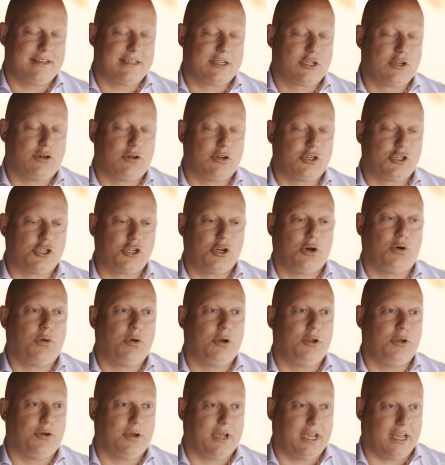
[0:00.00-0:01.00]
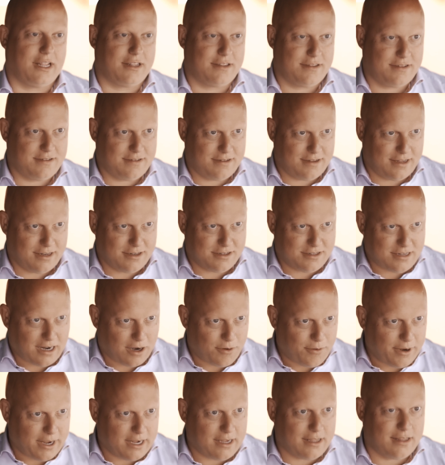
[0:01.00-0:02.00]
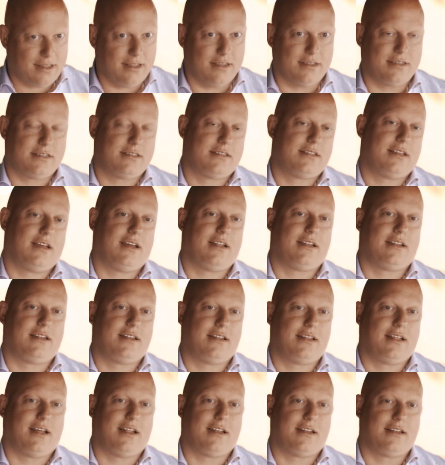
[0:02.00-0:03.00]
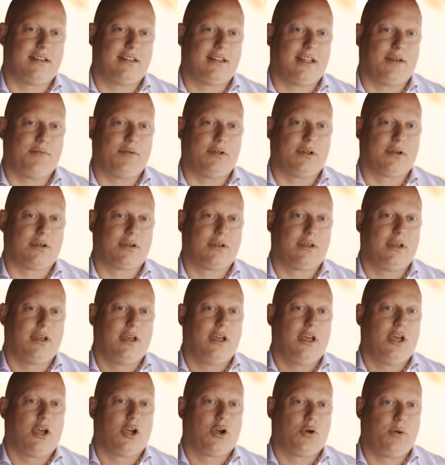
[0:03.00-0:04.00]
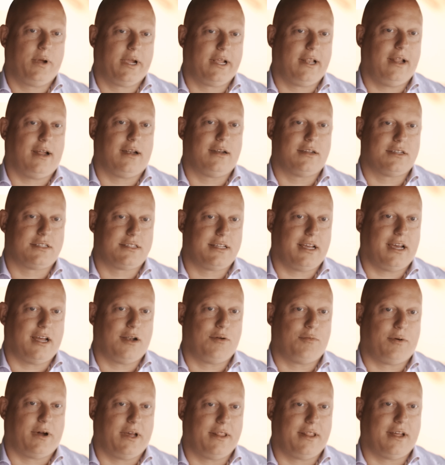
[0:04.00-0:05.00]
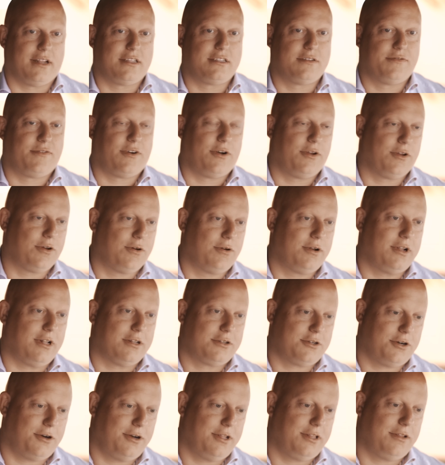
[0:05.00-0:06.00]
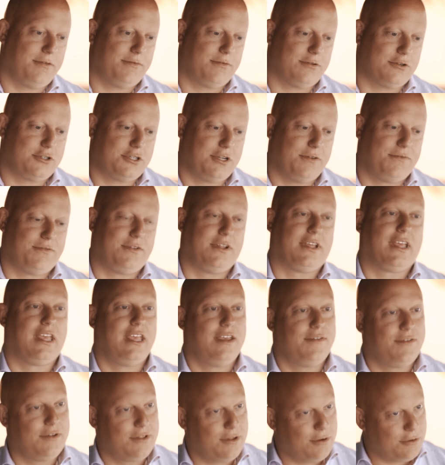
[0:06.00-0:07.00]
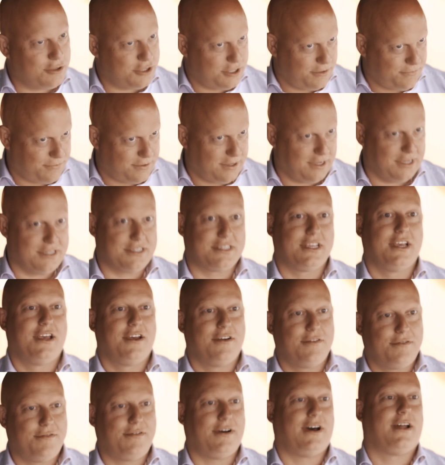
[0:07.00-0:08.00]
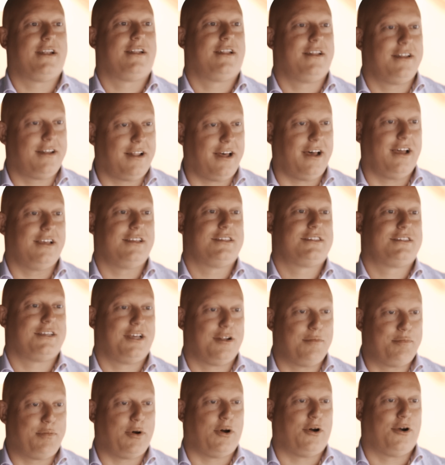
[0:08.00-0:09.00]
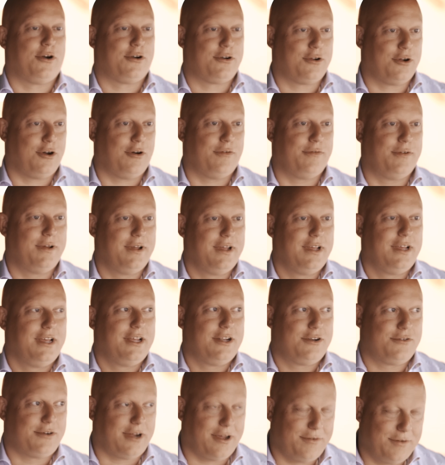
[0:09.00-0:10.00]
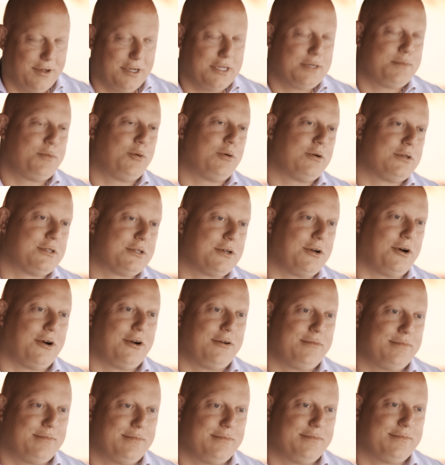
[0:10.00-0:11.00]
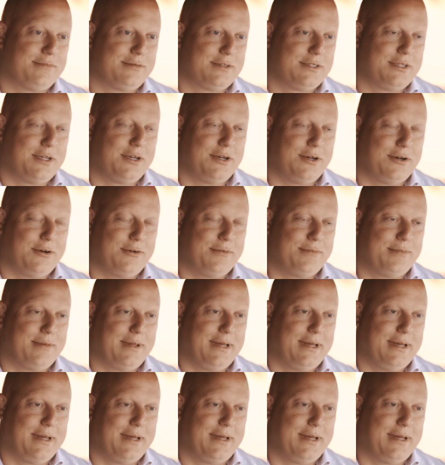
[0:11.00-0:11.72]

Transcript: control you get and directness, that they will quickly understand why that's a very good alternative to shifting, even though shifting is fun, nice, and part of driving a sports car. So,